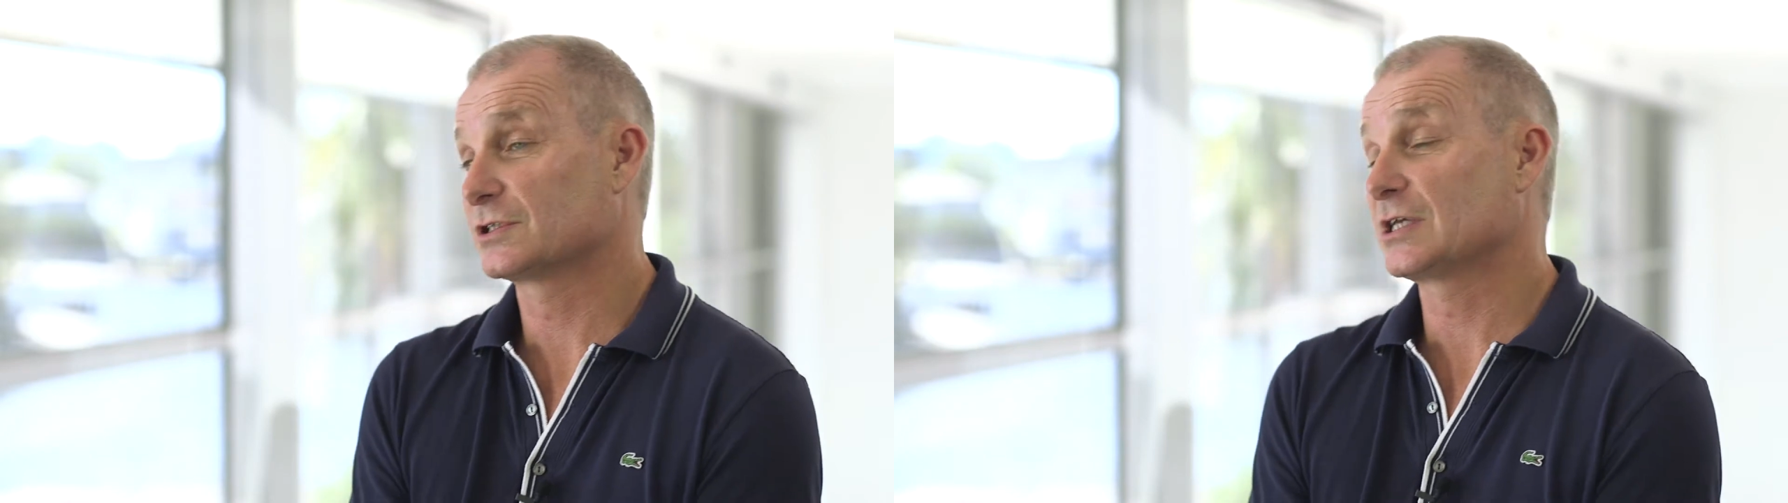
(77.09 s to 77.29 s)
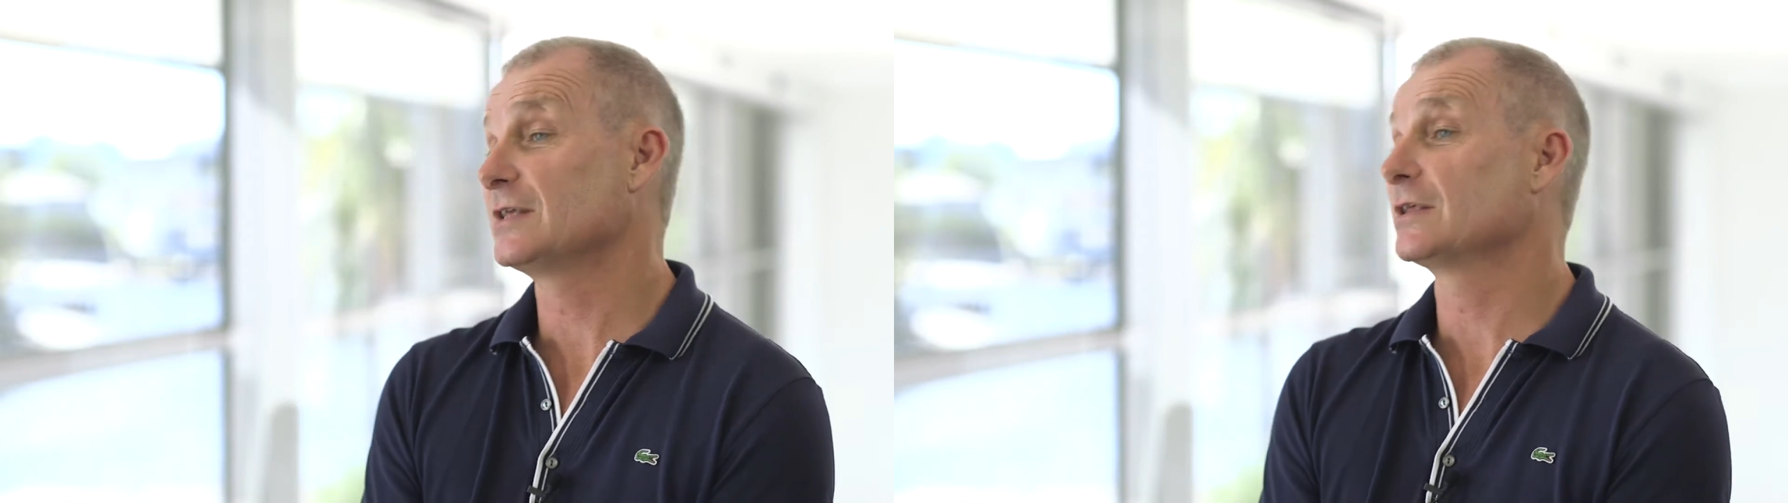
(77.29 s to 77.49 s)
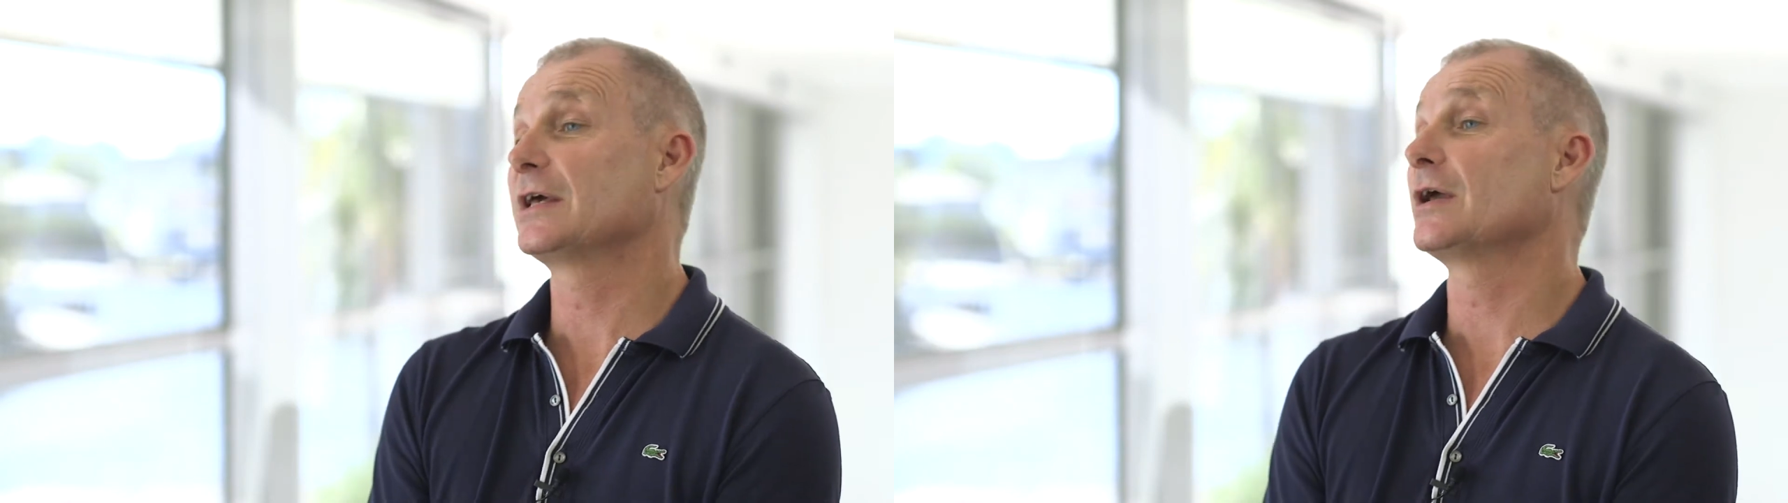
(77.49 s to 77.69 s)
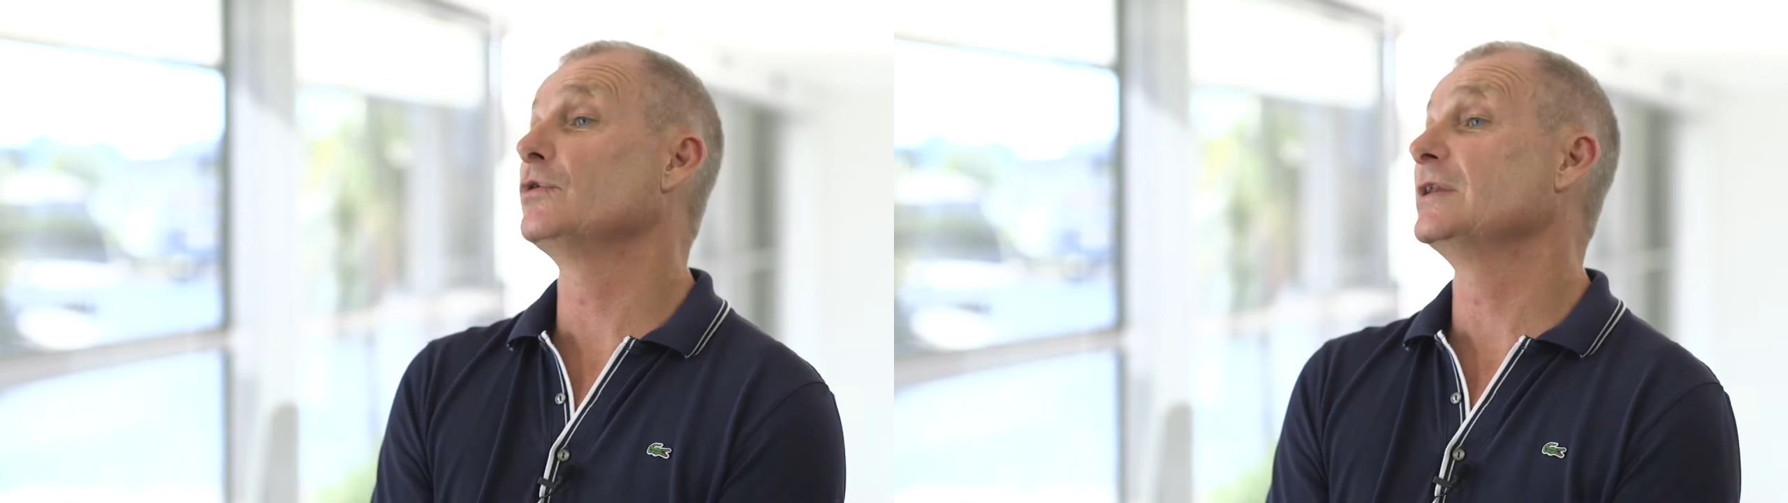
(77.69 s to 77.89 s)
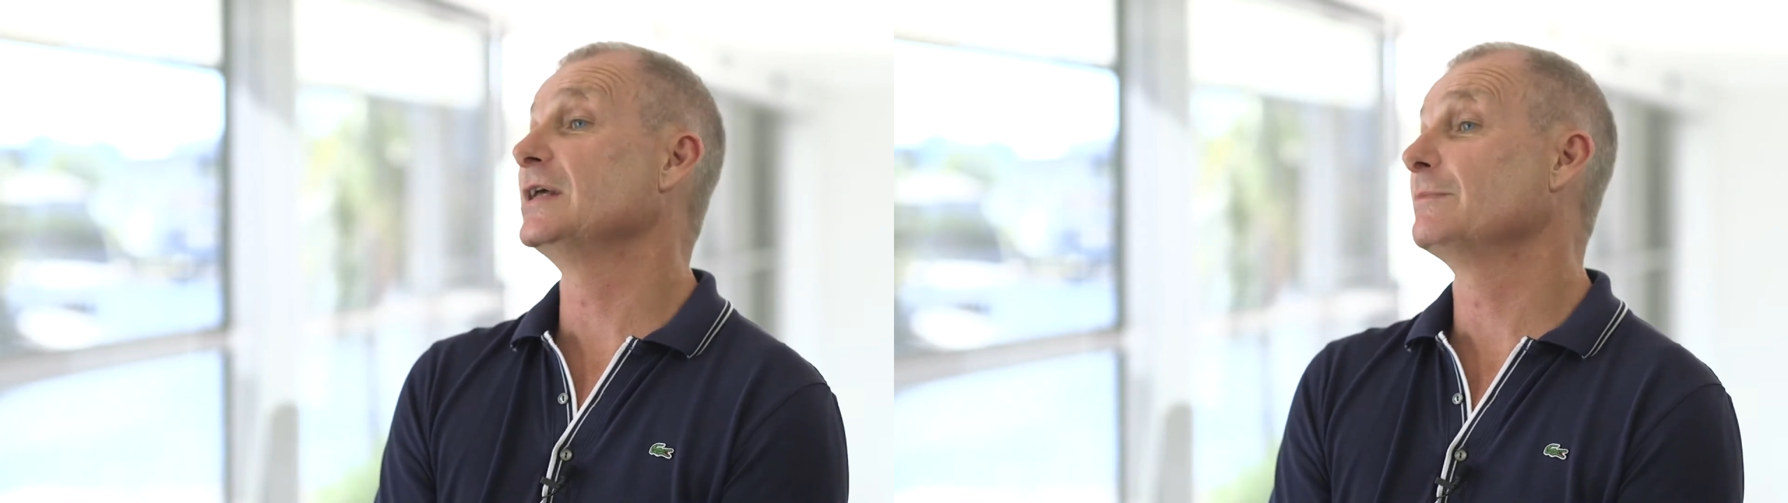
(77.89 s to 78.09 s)
say that they
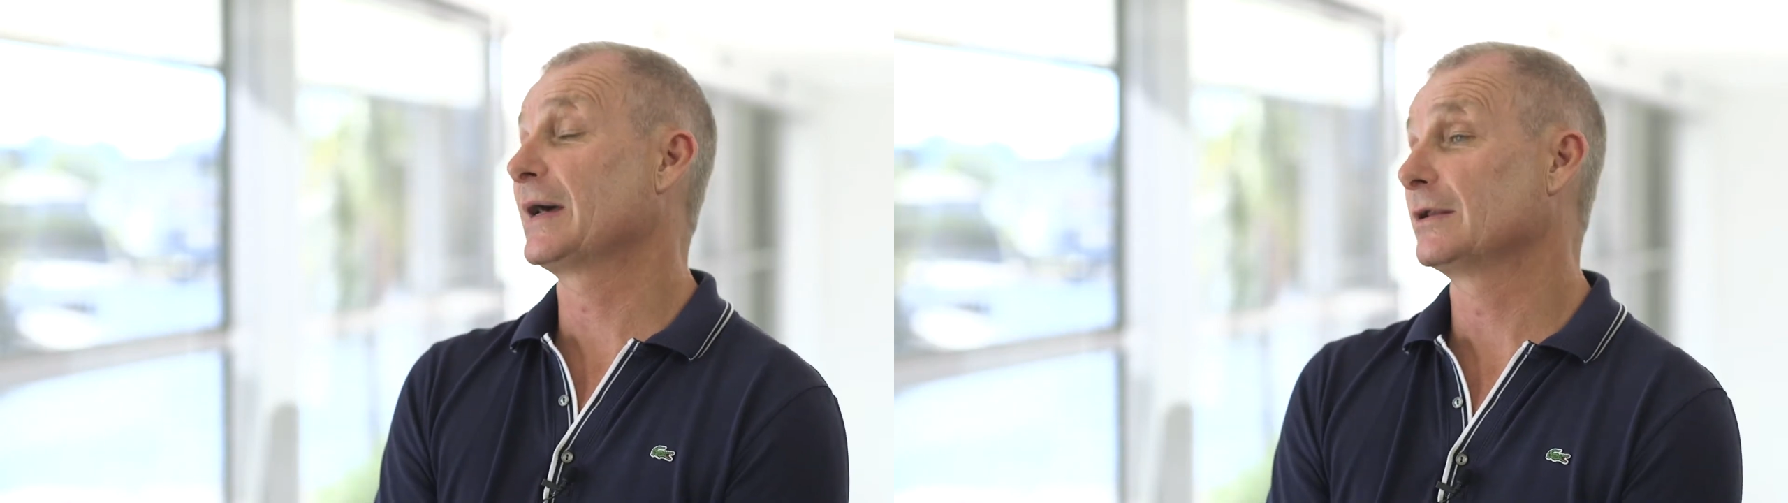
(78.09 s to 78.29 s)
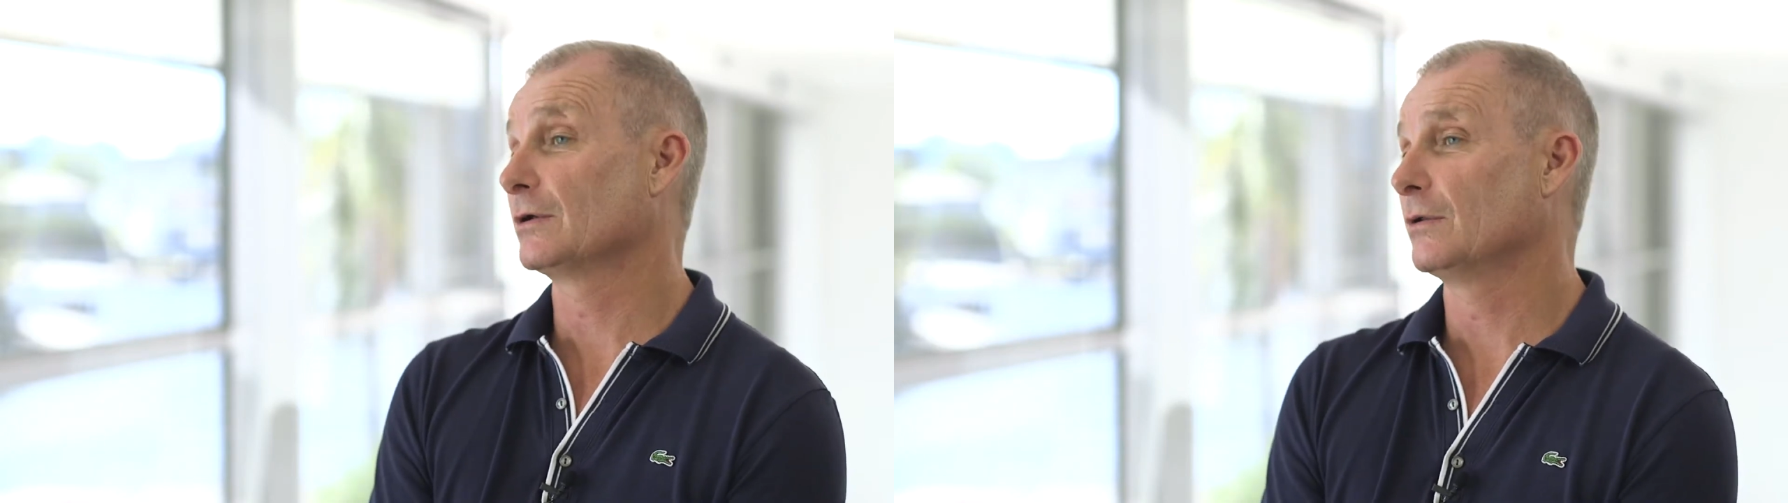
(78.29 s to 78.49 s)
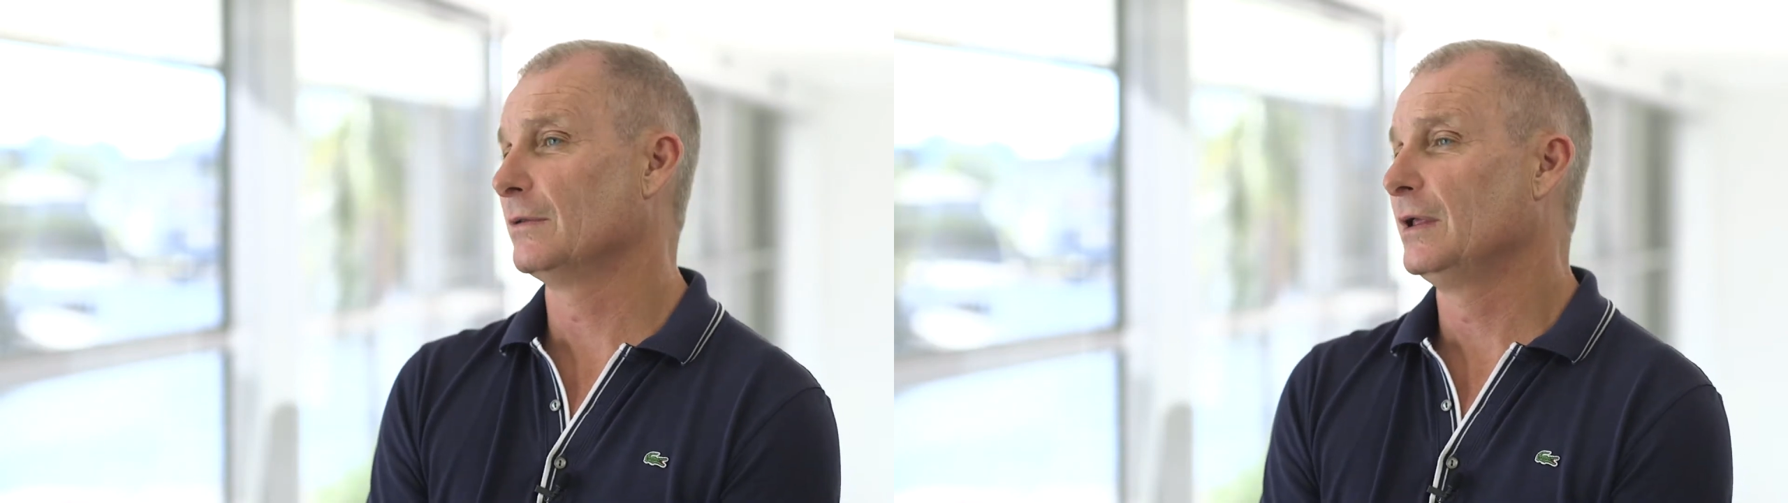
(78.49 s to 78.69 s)
only need Panadol.